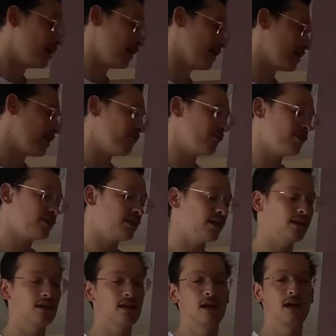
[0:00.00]
that
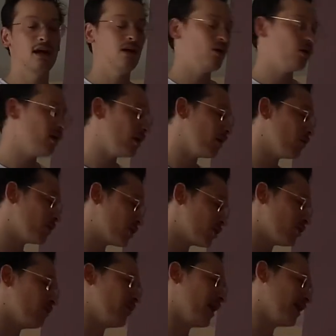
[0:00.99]
everything what
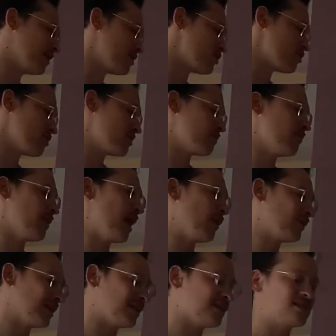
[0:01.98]
your brand is just
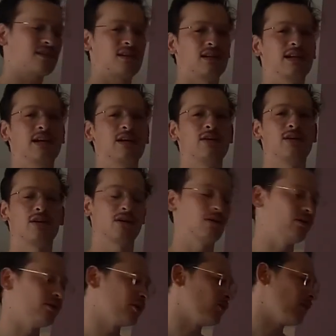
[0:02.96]
about, that it's clear
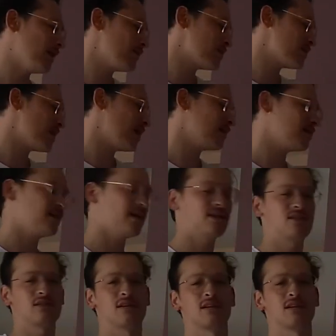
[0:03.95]
on the website, that